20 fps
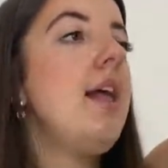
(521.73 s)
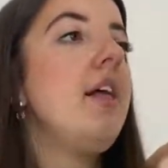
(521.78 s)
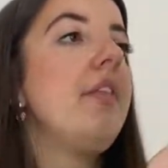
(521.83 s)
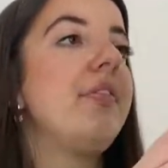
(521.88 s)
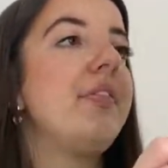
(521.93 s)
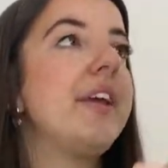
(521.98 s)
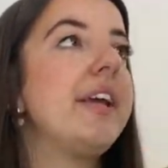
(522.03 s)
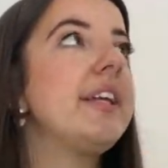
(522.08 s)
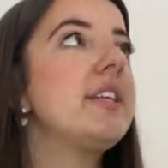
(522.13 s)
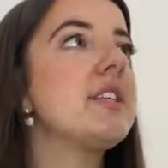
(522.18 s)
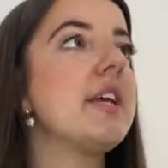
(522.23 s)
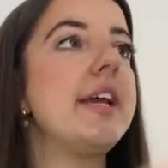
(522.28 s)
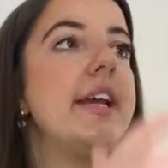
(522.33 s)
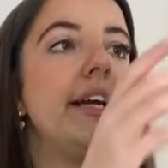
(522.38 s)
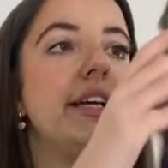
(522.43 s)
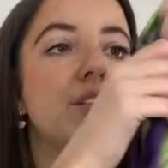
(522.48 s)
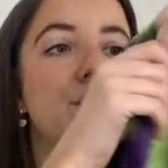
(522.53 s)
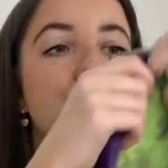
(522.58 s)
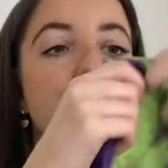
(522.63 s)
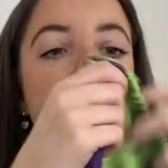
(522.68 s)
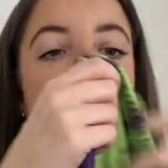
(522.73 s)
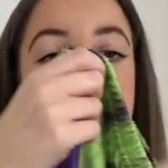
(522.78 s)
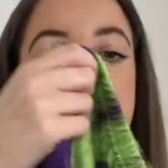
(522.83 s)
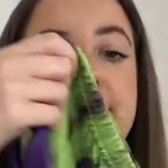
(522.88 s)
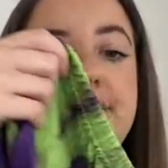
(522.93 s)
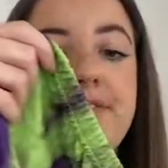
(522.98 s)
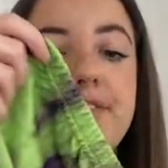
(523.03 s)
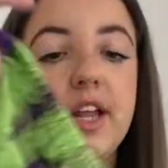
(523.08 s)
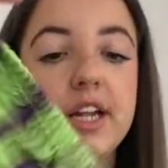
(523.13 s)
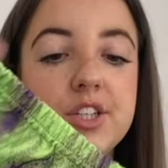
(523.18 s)
This is really
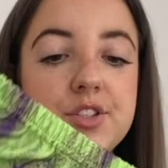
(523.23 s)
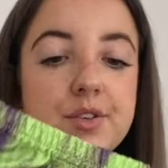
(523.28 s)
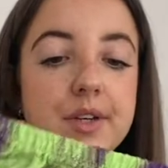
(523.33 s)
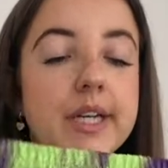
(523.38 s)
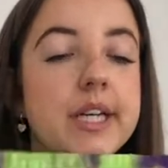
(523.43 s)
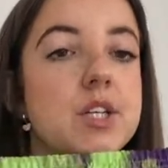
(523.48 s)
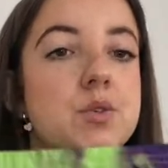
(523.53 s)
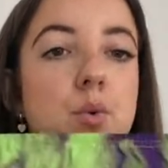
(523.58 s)
flattering. It's